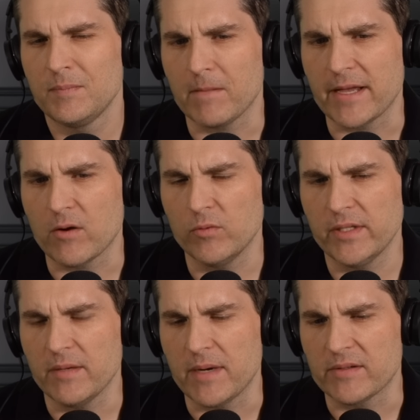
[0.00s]
like
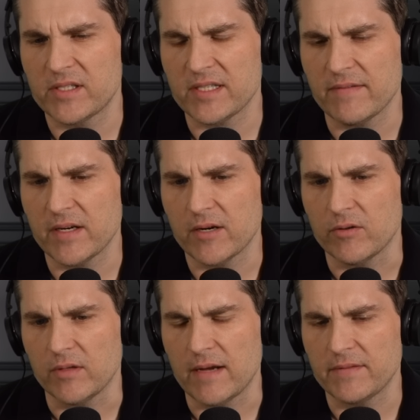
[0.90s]
only about
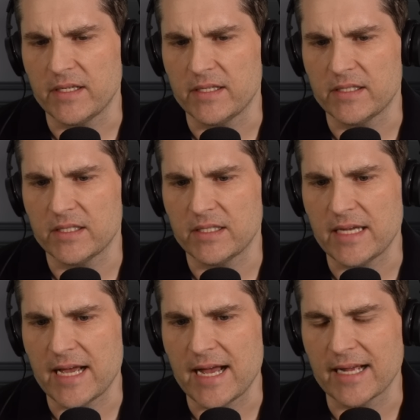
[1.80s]
700 left in his
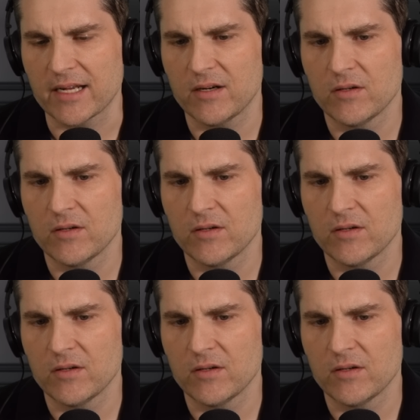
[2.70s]
stack.